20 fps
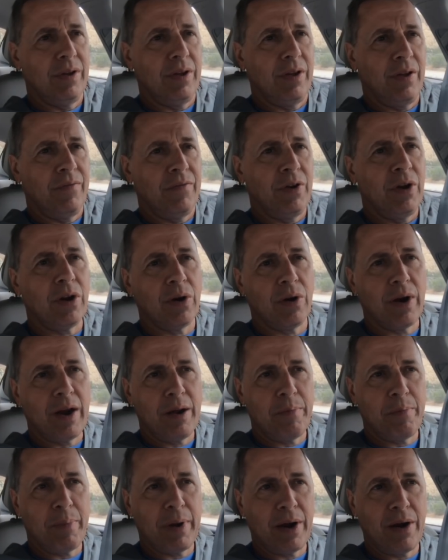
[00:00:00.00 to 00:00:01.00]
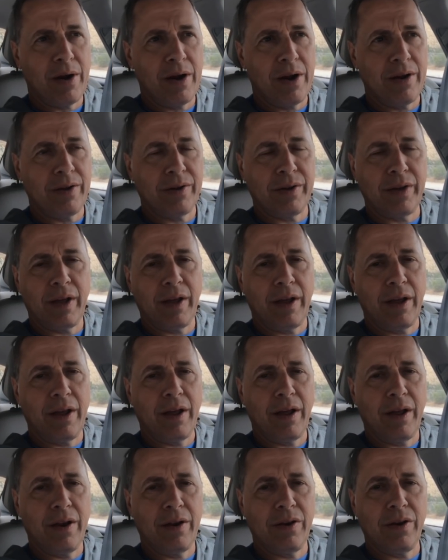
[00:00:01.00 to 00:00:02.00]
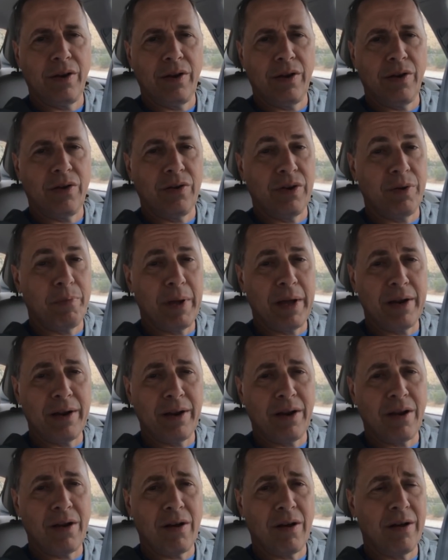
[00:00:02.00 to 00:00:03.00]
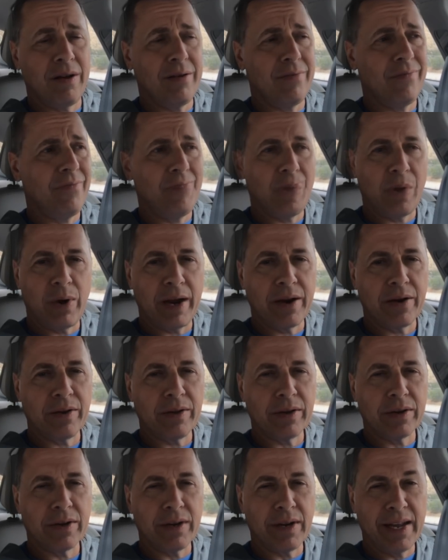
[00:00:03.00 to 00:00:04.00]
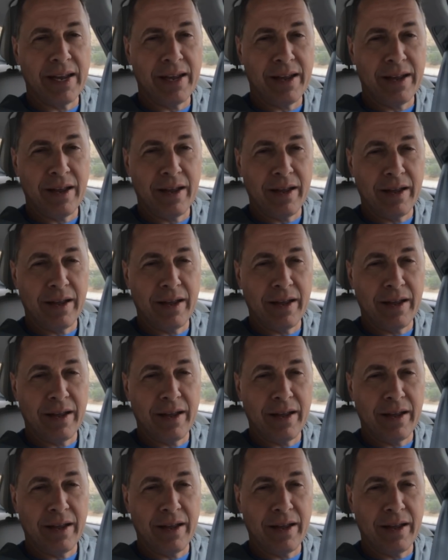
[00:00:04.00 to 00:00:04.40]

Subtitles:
If you're a grandparent and you're dependent on regularly